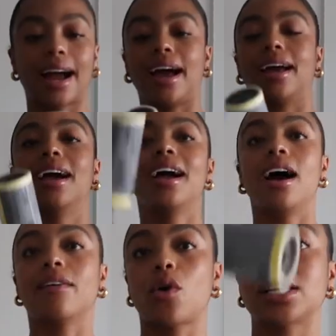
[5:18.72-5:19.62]
got,
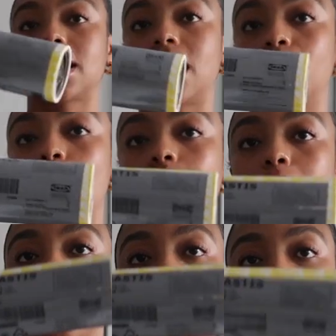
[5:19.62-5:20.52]
of course, the lint
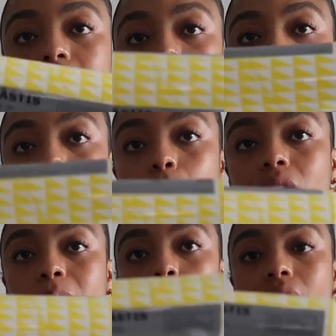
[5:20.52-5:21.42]
roller because, you know, we're
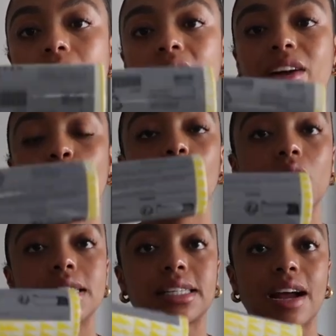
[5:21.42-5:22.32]
gonna be wearing a lot of
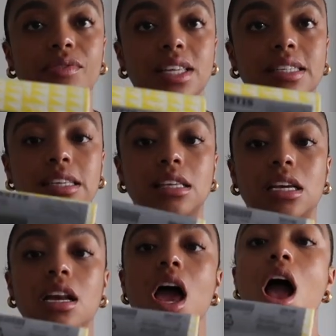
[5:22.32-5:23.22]
wool and stuff this
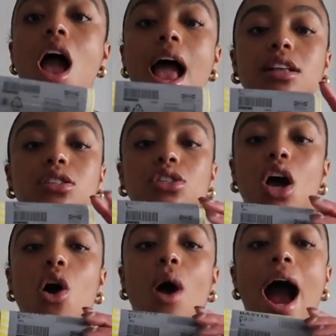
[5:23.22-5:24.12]
season. And so
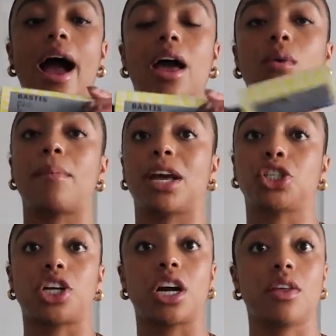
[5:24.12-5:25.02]
I wanna make
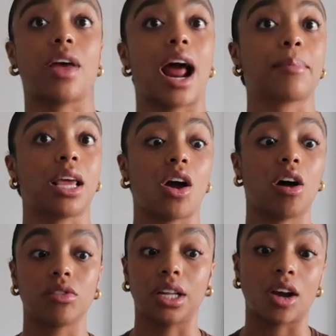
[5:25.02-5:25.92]
sure that I'm getting
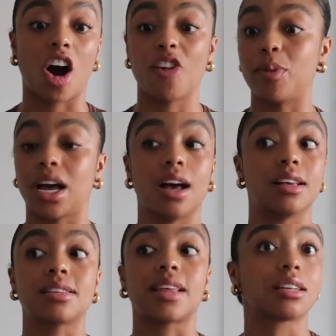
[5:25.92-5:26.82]
all the lint off
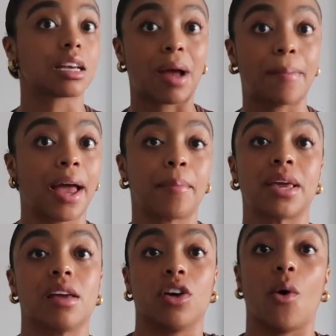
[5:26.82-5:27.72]
because that's like my pet
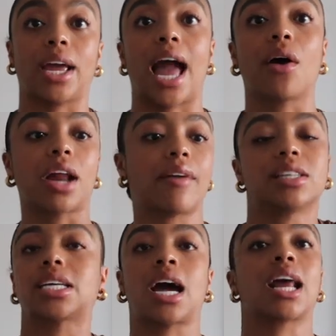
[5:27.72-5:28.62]
peeve, going out and having
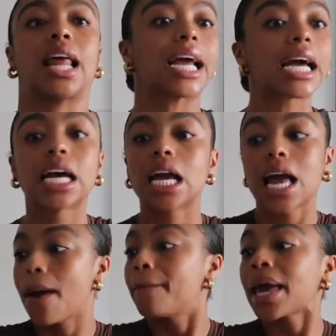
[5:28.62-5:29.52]
to kind of like
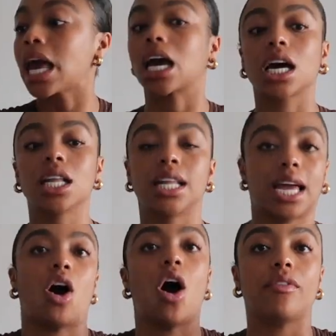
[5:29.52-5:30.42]
pick
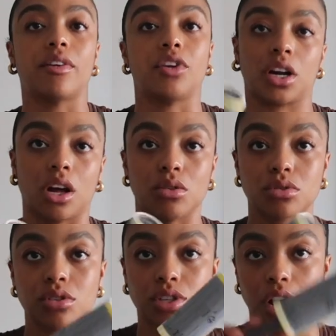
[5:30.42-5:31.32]
lint off of your
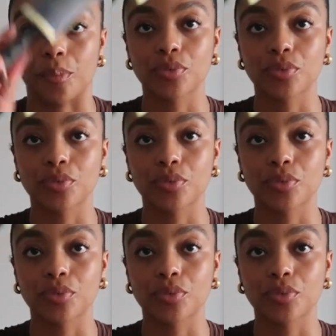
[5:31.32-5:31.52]
clothes. So